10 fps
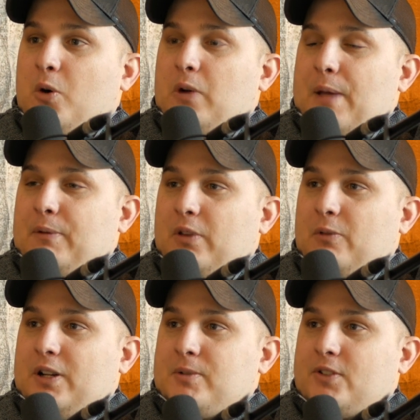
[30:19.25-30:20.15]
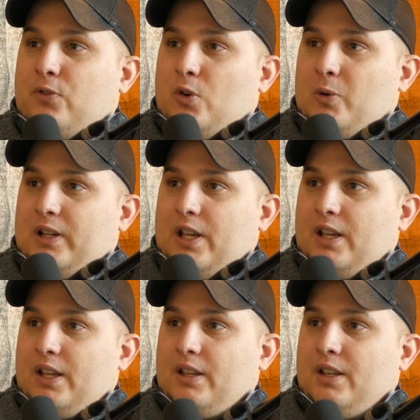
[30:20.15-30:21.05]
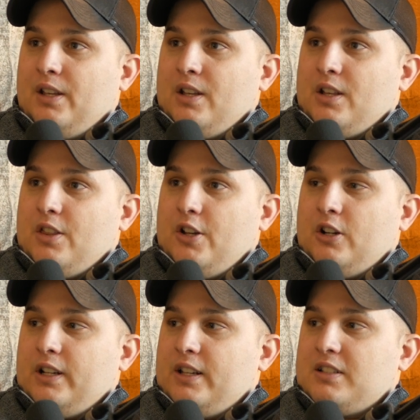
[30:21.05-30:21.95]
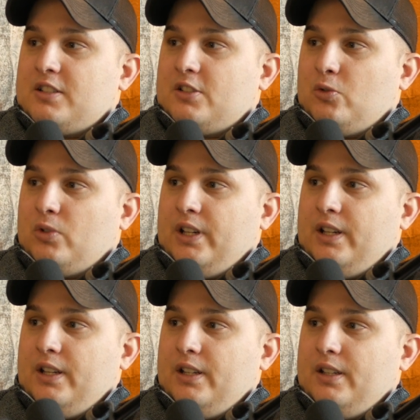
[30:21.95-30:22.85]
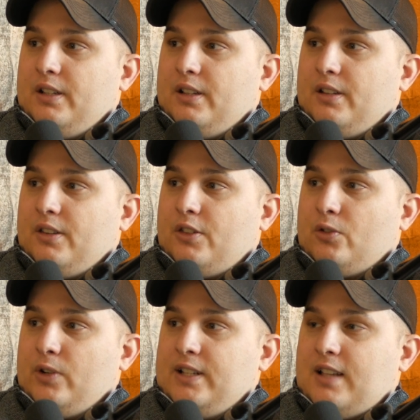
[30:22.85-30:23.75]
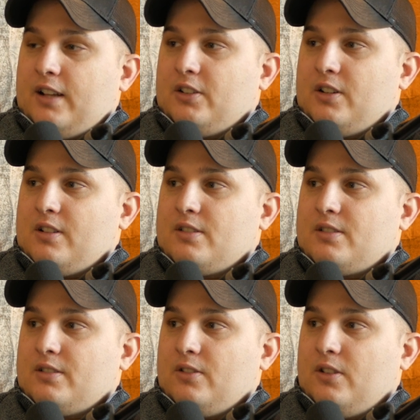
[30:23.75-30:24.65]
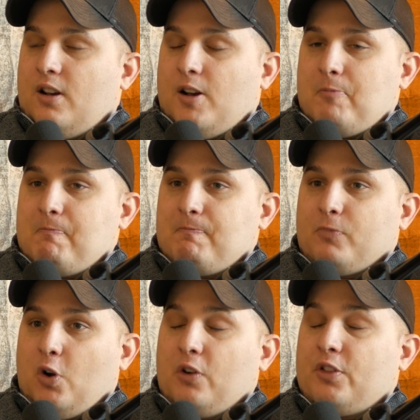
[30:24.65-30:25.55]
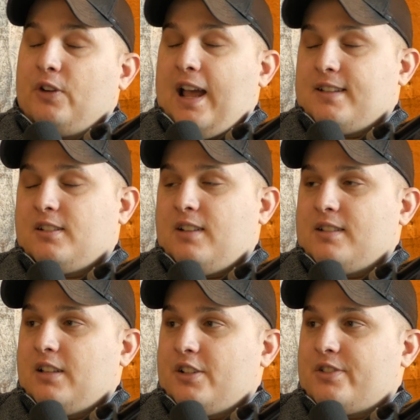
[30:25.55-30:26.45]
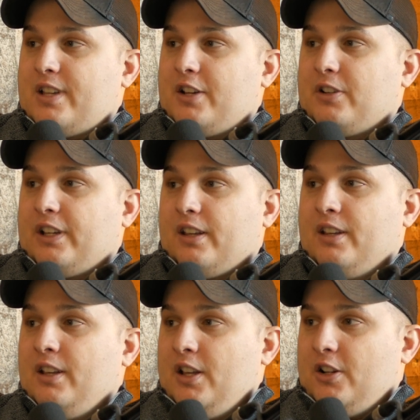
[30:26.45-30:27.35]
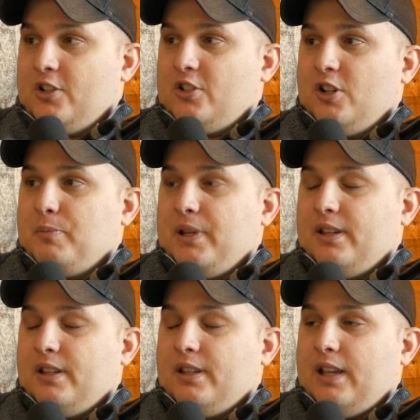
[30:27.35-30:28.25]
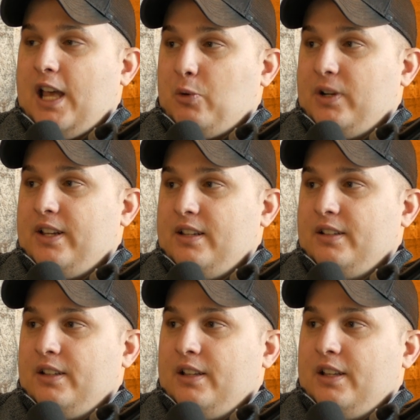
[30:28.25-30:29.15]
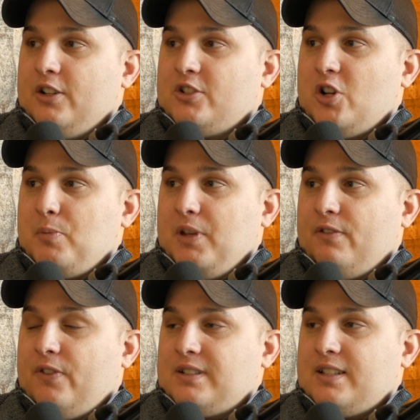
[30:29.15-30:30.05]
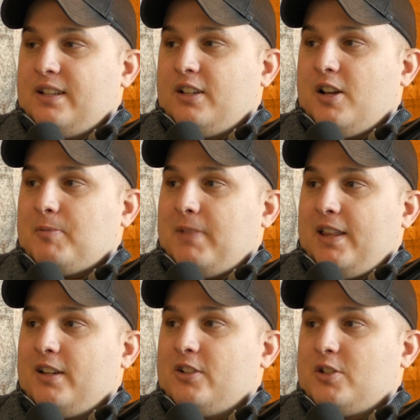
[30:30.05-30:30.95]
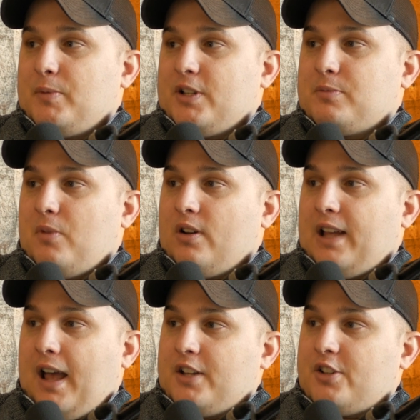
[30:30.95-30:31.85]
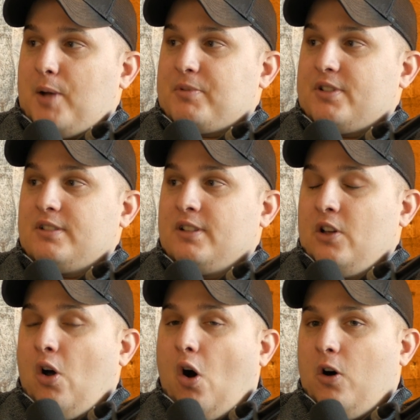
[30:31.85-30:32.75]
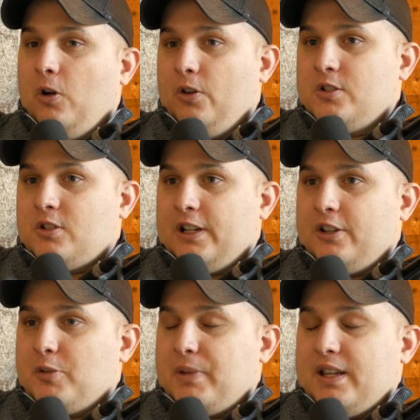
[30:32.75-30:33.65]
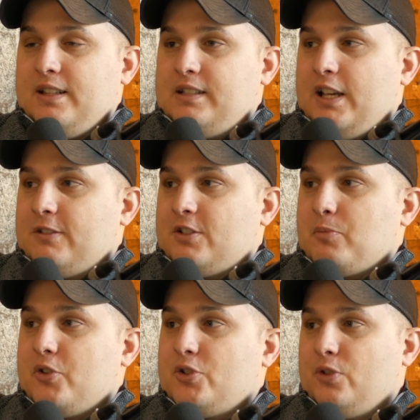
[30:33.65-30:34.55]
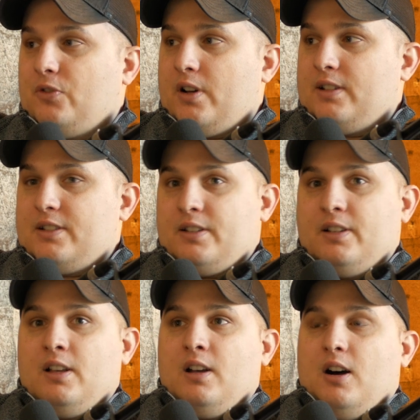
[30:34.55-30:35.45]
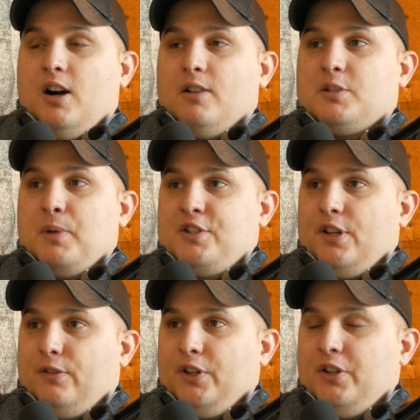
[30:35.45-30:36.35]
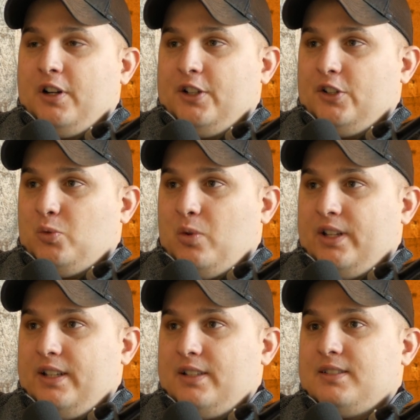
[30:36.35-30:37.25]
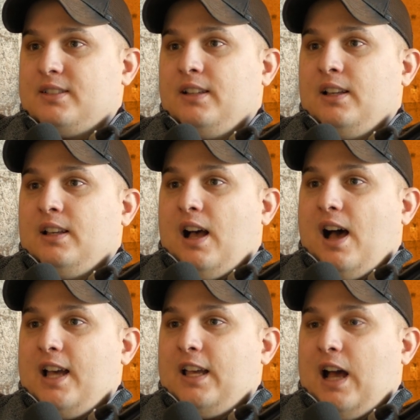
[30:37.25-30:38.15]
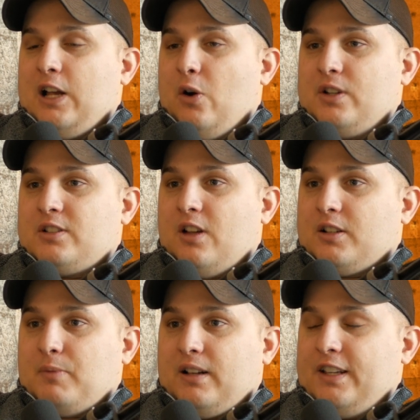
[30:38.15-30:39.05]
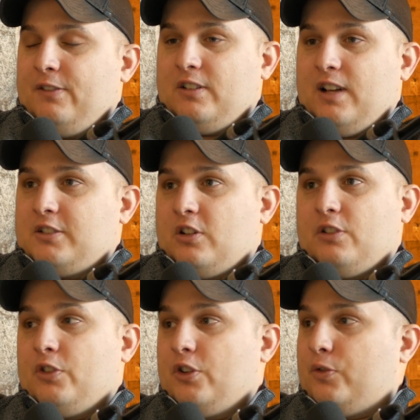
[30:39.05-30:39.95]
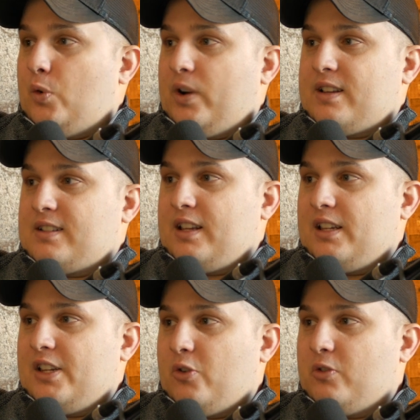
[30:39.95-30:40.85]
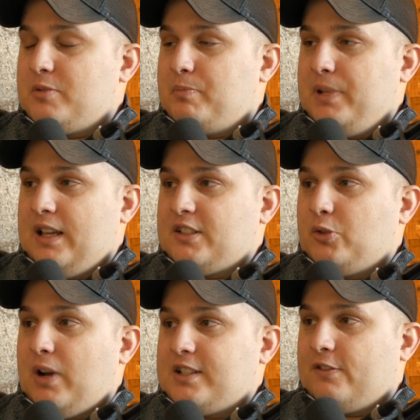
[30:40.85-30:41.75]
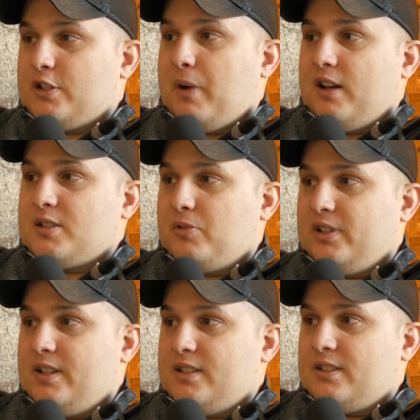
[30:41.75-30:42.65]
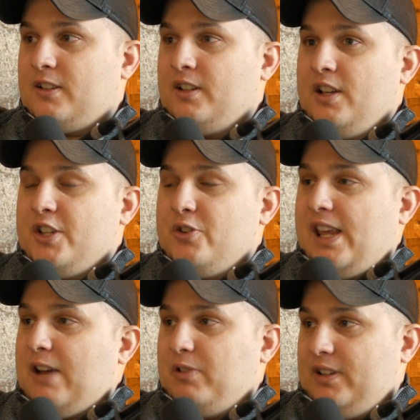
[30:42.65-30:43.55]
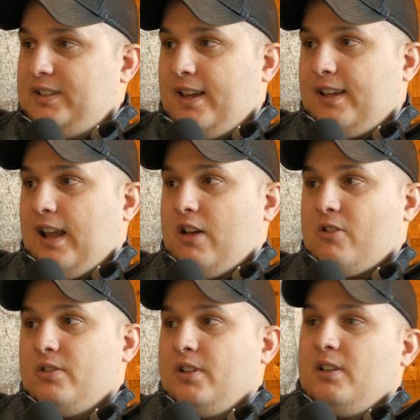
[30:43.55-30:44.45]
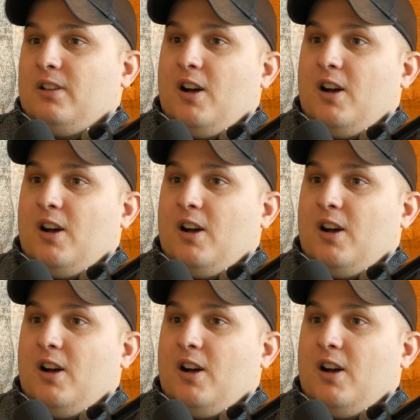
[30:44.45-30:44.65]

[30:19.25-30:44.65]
Well, I mean, when it comes to 401k, there is three sectors, or 3 asset classes, I should say, you're going to get. There's going to be equity, there's going to be a fixed income, and then there's going to be a small cash option. All of those are either going to be ETFs or mutual funds. Especially if you're young in your 20s, I always talk to my even clients that are in their 40s. I say, let's be as aggressive as possible in this. You can't really take it out.